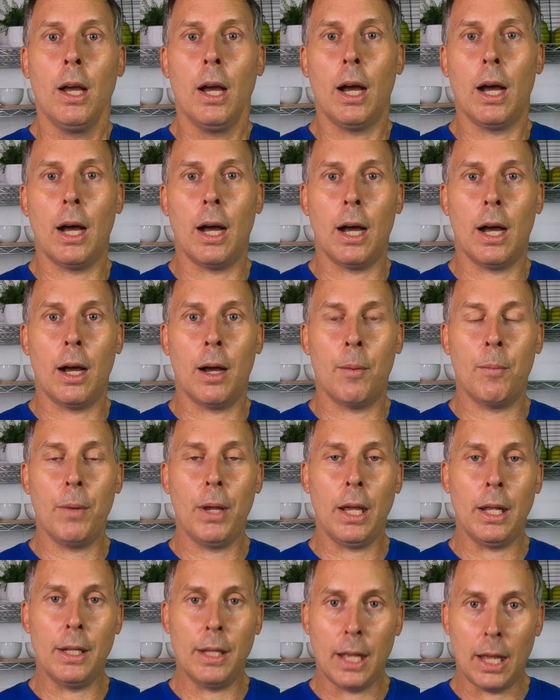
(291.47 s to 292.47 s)
um,
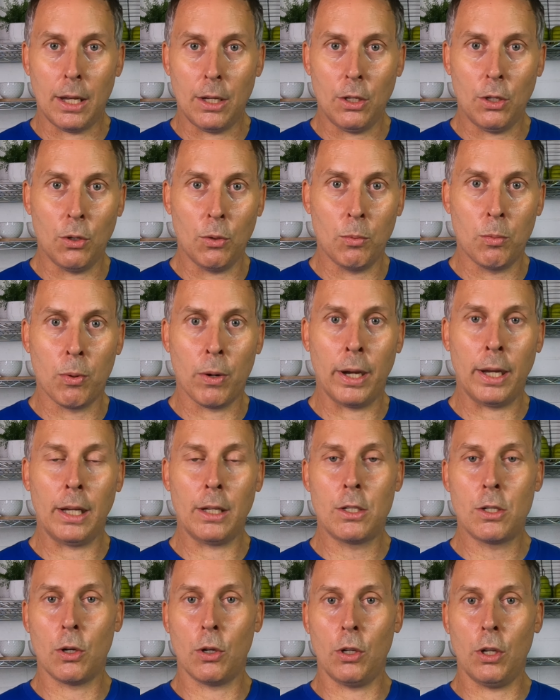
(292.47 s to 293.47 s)
and then you bring
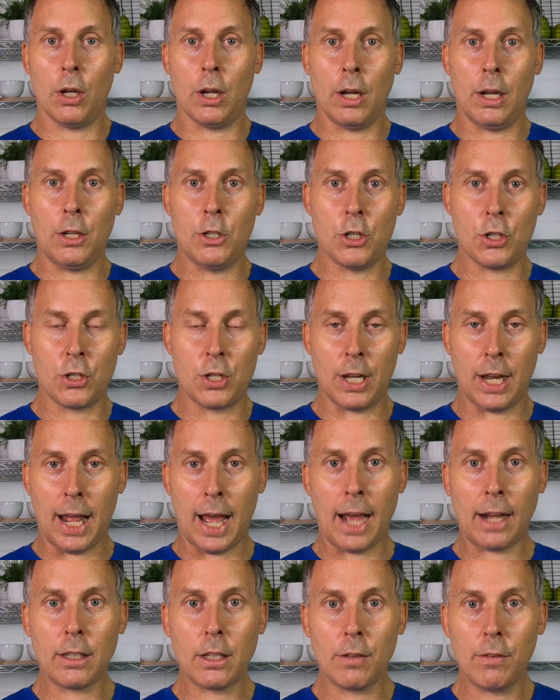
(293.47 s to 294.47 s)
it to just an
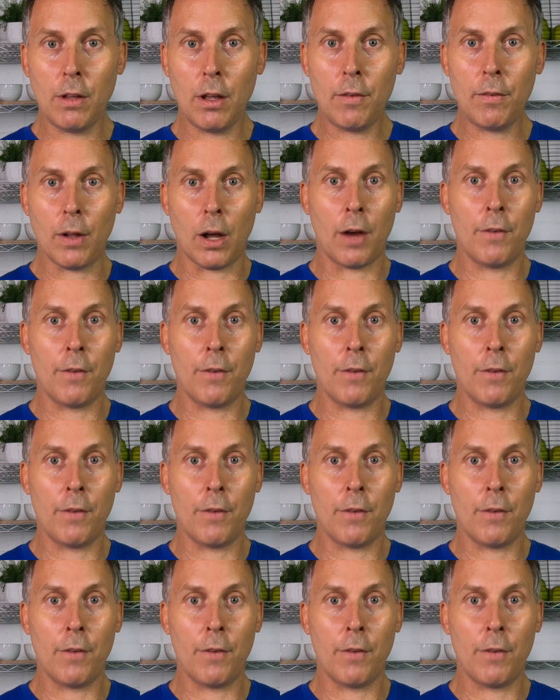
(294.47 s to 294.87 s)
active level.